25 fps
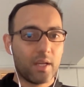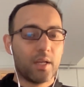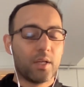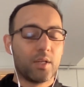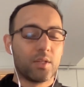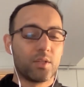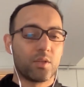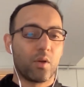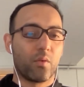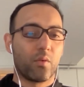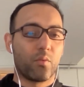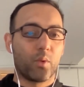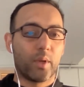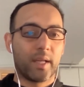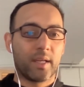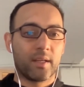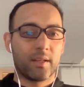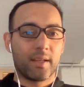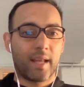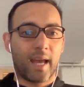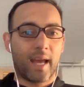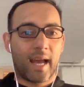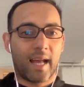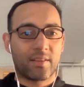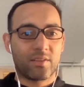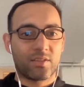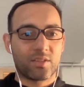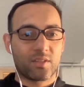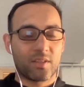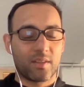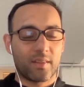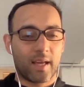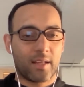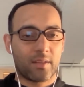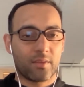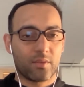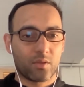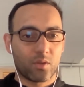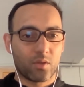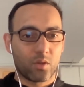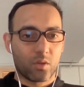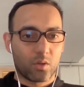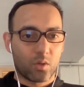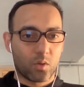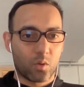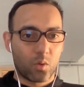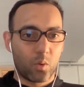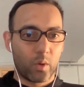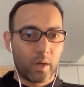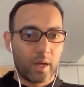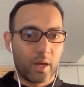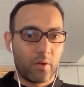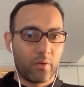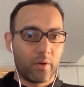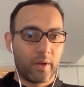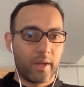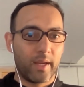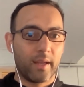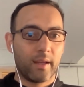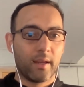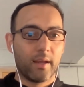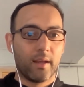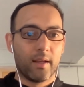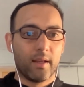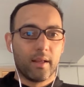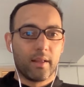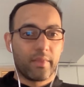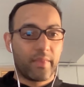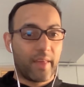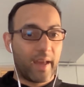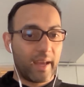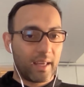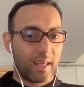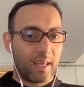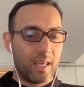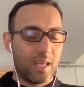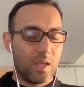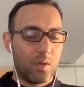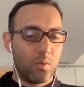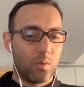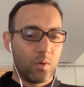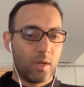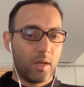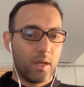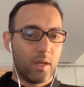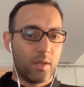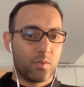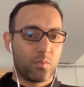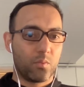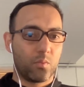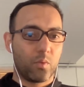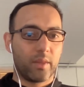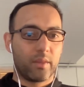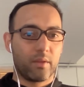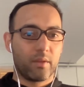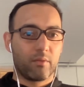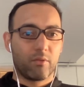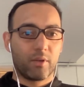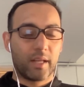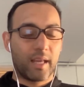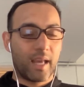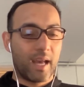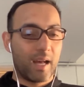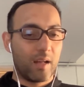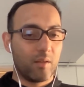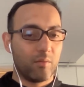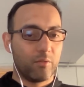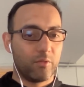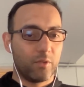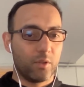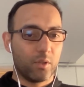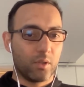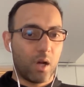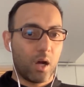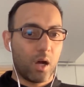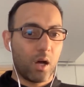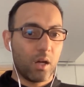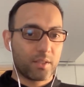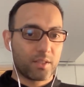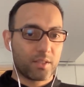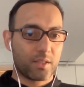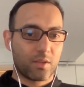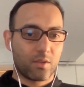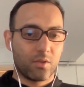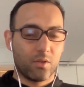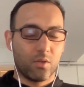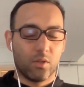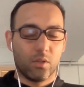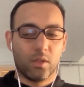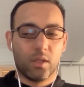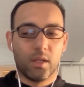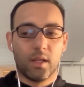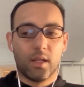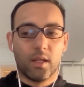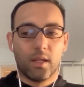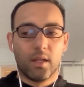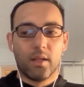So if we can answer that query, that keyword with a really helpful article,